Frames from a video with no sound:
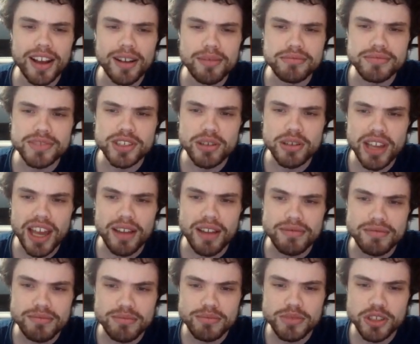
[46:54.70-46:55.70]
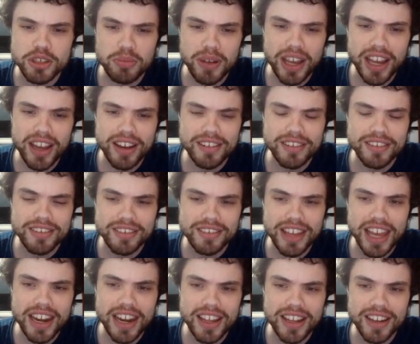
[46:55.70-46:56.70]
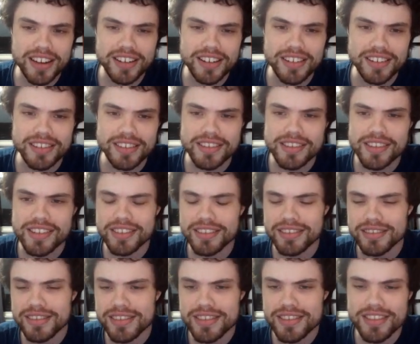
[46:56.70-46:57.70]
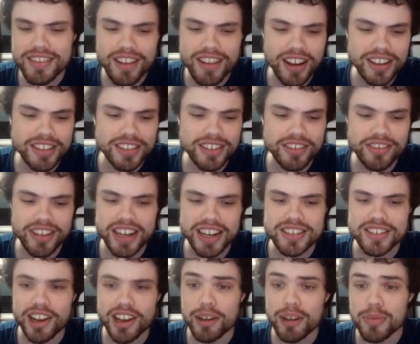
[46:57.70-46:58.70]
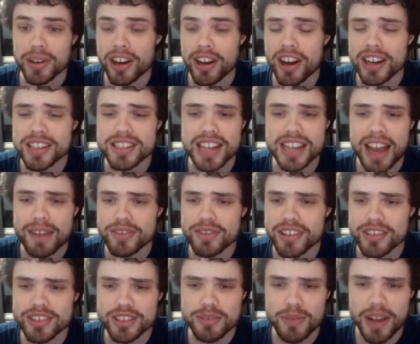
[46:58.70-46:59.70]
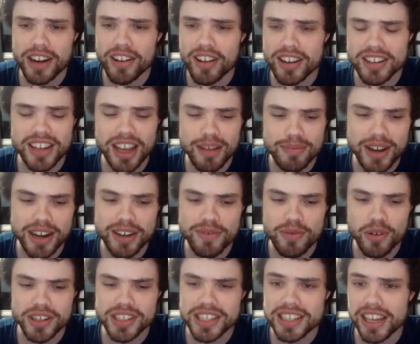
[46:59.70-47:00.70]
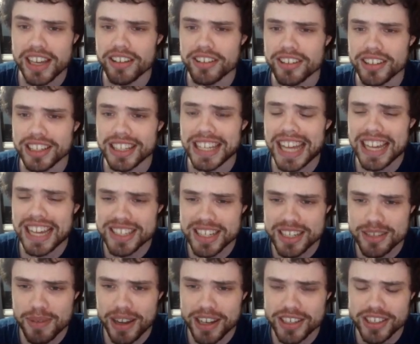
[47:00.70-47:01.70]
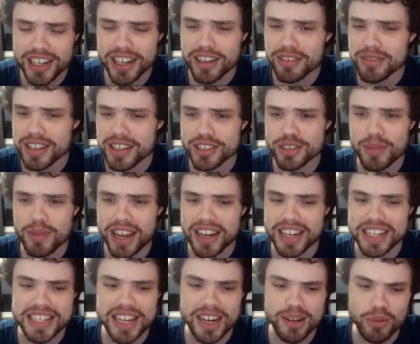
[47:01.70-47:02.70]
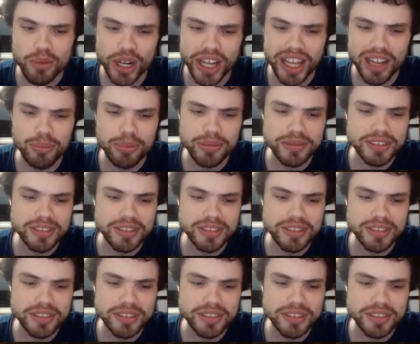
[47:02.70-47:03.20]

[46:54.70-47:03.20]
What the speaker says: So yeah, Japan getting not the greatest card, but honestly, after Japan got Type 94 TK early last expansion, I don't think Japan needs any more help.